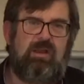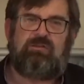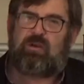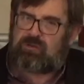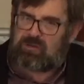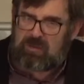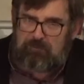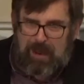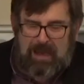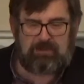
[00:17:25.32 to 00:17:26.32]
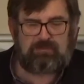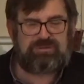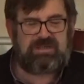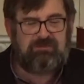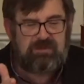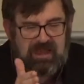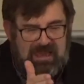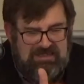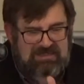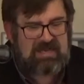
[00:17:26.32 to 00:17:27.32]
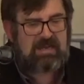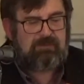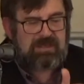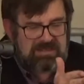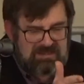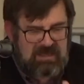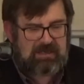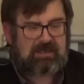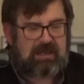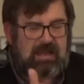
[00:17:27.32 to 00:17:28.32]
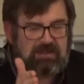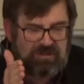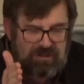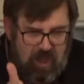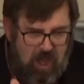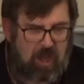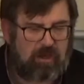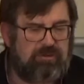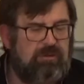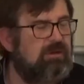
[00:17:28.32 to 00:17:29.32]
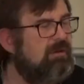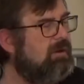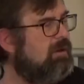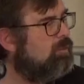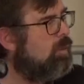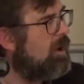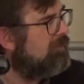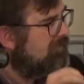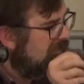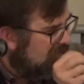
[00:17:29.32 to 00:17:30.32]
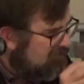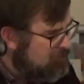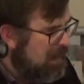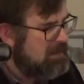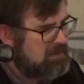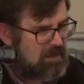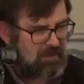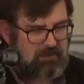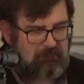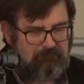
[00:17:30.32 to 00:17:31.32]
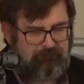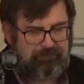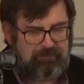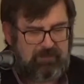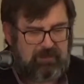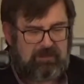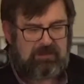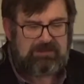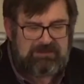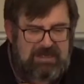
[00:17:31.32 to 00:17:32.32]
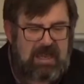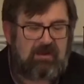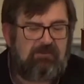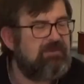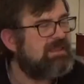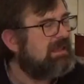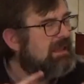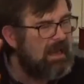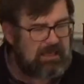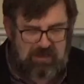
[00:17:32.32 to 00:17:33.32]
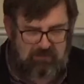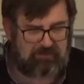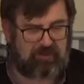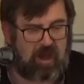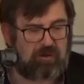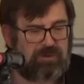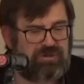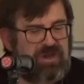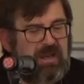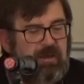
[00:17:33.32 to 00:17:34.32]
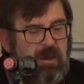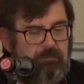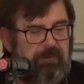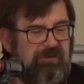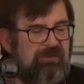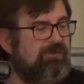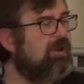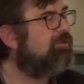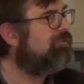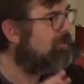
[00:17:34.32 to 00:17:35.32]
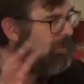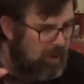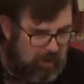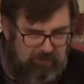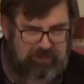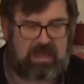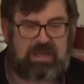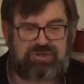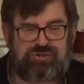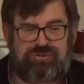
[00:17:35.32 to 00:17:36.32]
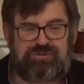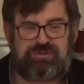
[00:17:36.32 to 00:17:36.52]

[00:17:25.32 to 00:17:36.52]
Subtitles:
so that the penalty for their serious sin against God was suspended. Now, for the kingdom of God, which encompasses those from all nations,